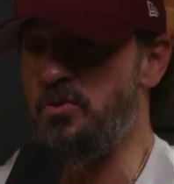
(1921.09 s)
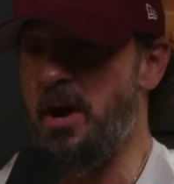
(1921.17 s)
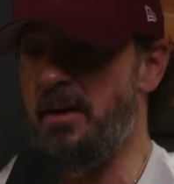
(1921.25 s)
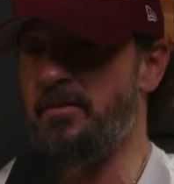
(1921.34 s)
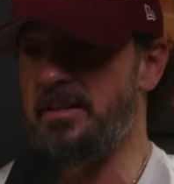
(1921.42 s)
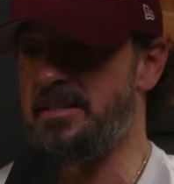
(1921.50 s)

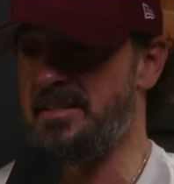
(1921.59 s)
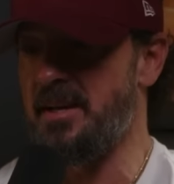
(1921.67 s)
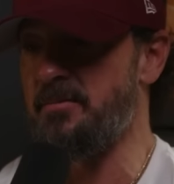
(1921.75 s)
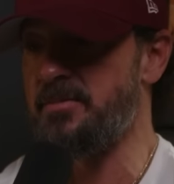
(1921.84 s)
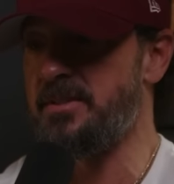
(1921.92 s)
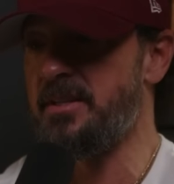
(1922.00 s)
have
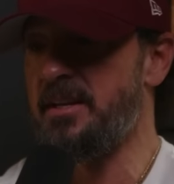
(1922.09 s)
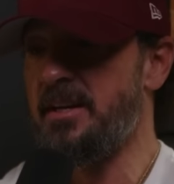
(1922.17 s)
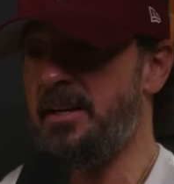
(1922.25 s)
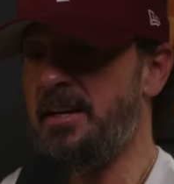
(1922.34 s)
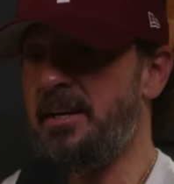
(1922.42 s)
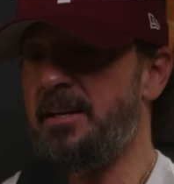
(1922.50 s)
contempt,
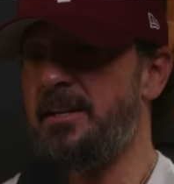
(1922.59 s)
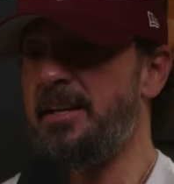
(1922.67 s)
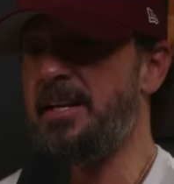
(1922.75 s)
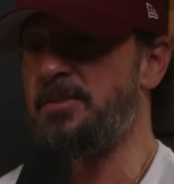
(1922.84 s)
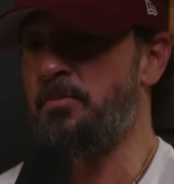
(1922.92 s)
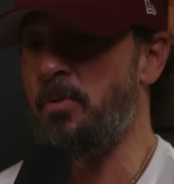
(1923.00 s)

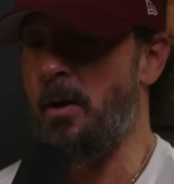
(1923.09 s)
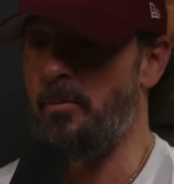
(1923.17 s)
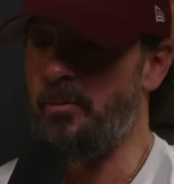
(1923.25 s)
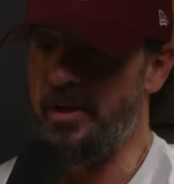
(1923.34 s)
it's probably